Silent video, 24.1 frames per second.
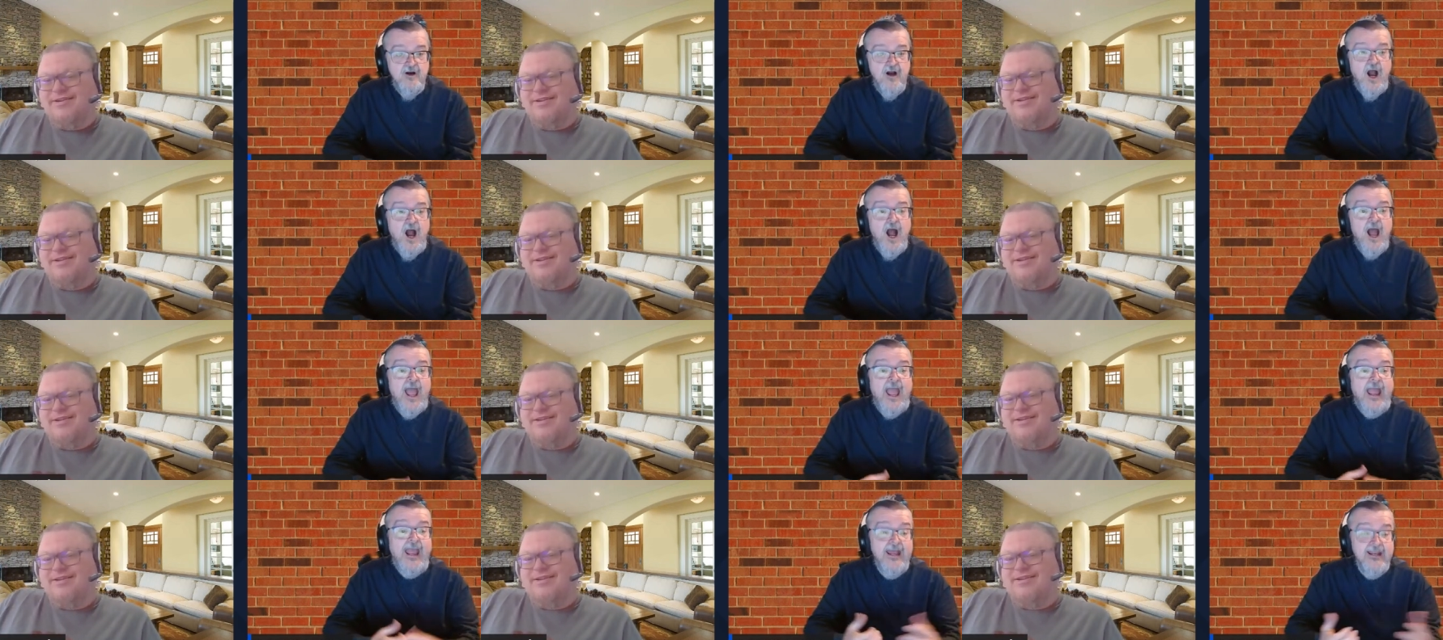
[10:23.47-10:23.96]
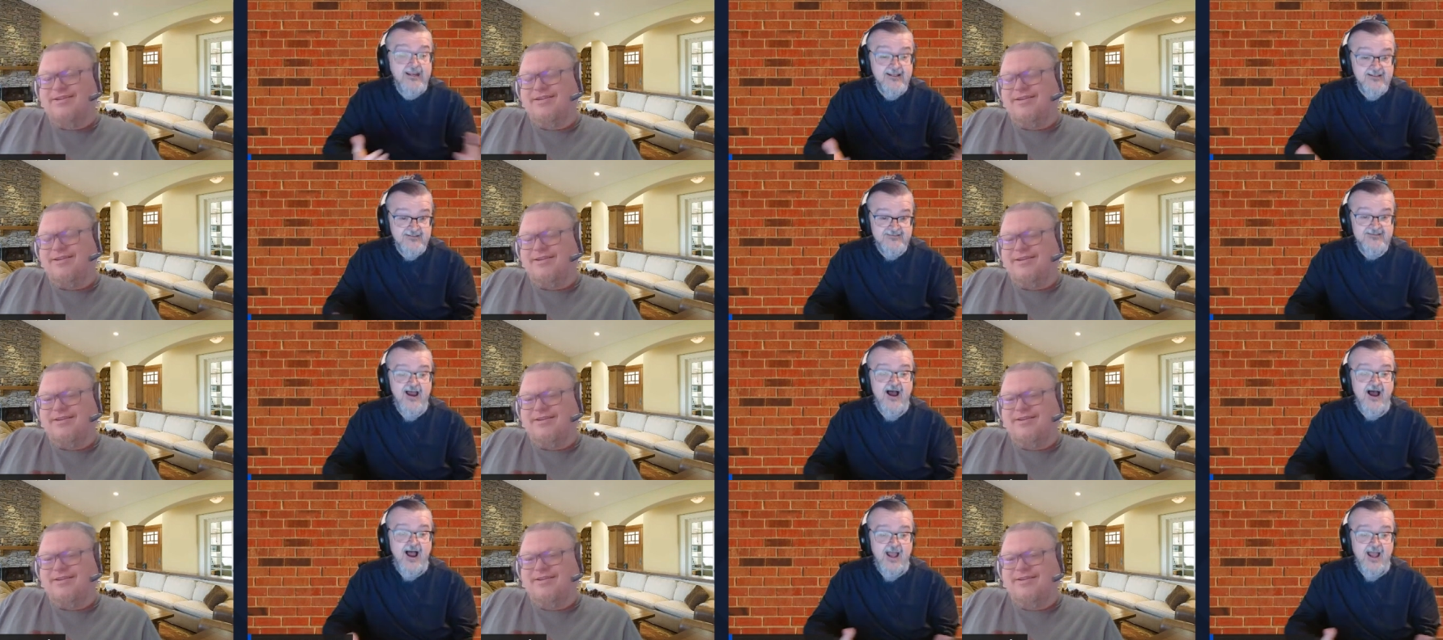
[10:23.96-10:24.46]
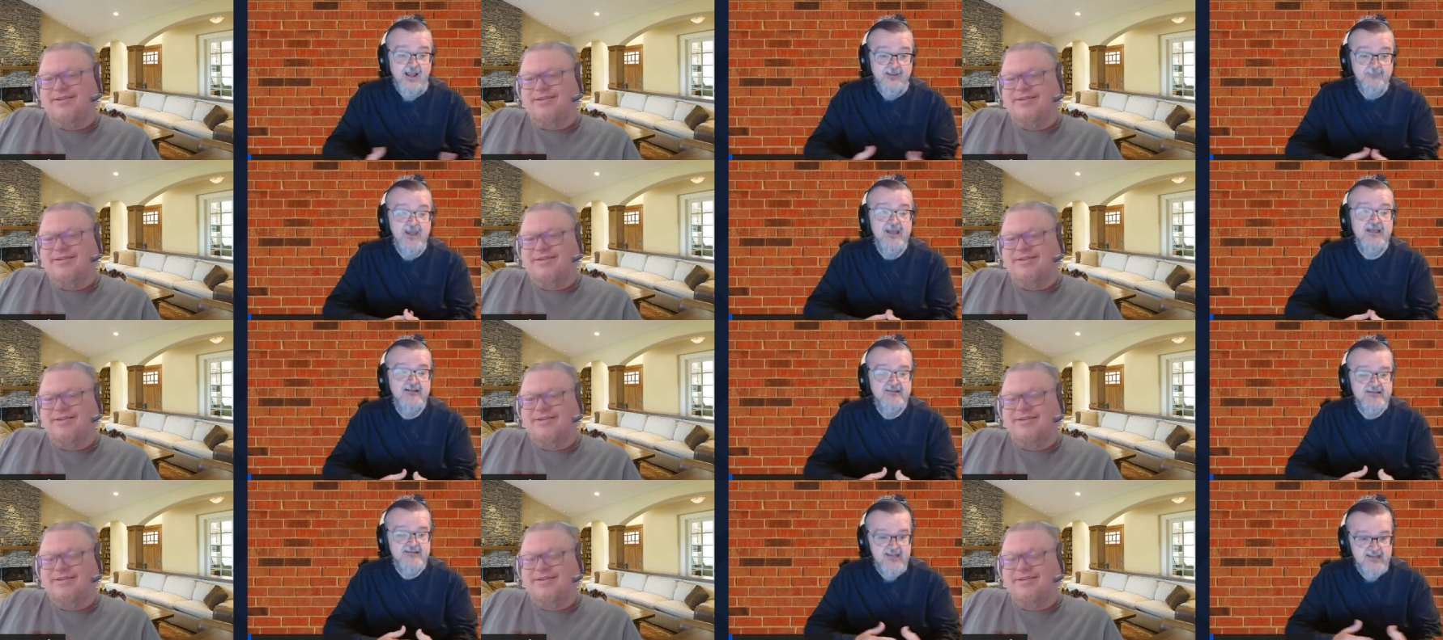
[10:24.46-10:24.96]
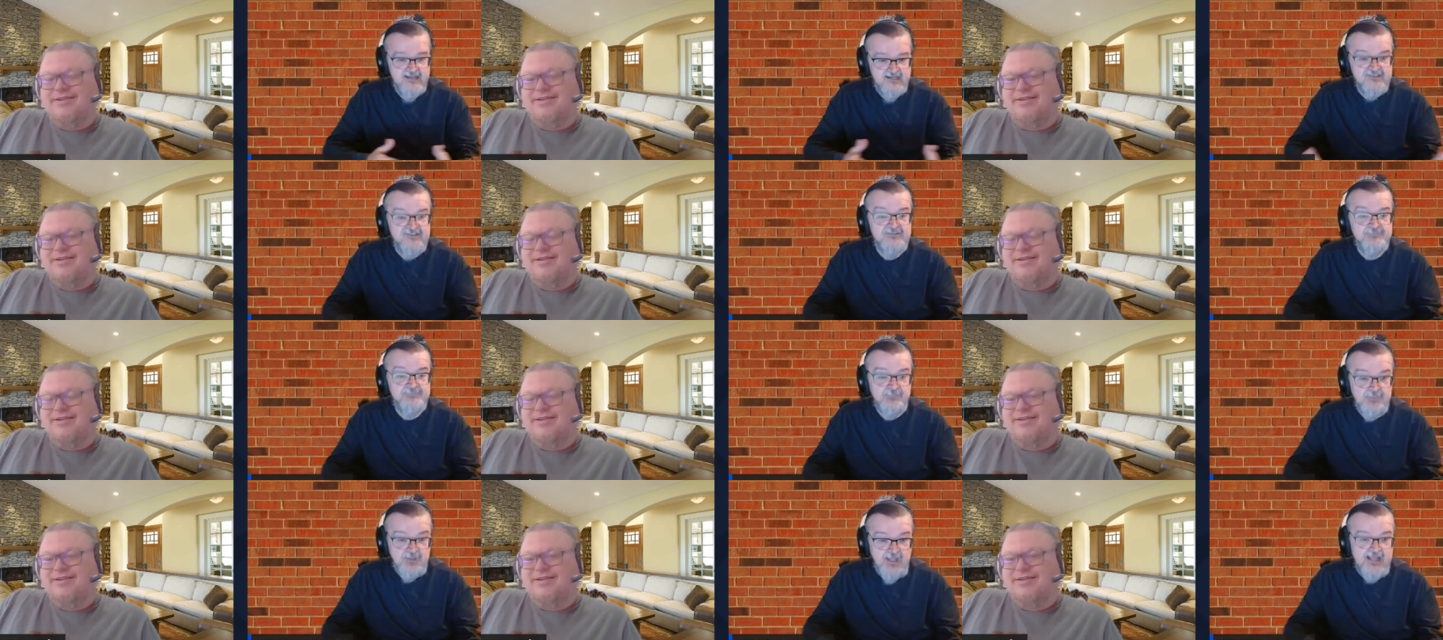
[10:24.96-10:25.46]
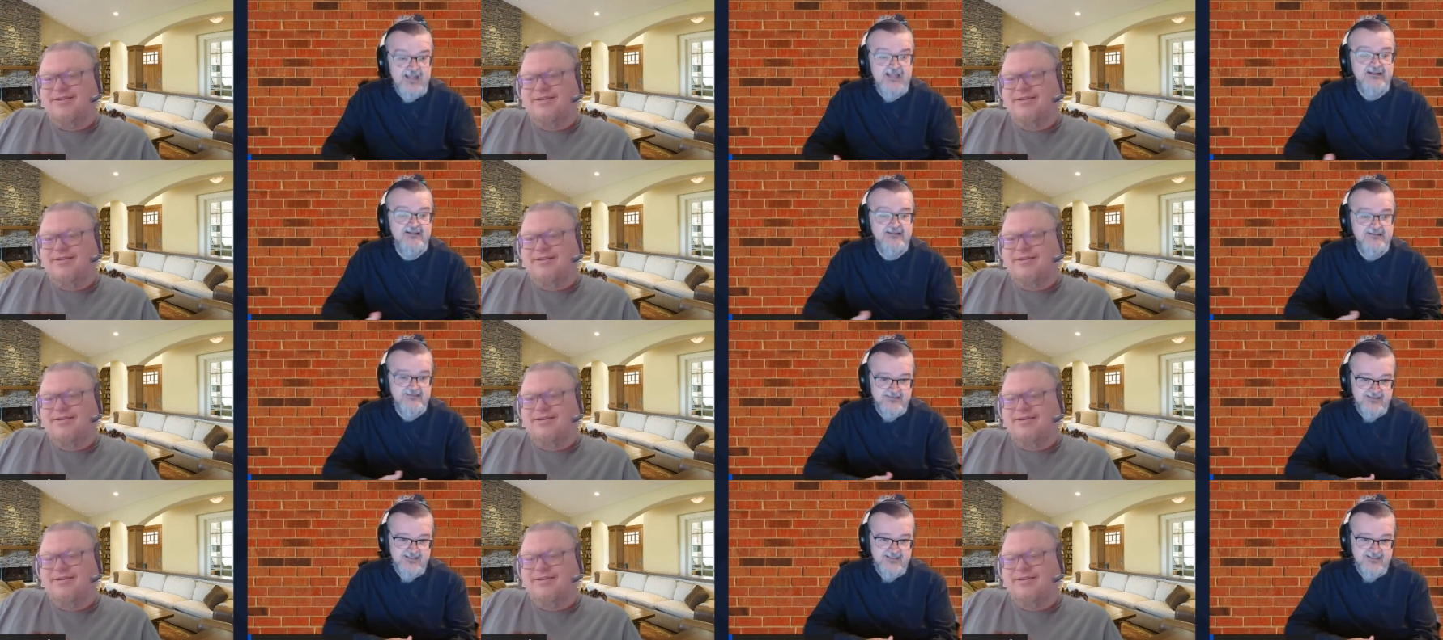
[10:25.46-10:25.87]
Speaker 1: ahead of time and explain to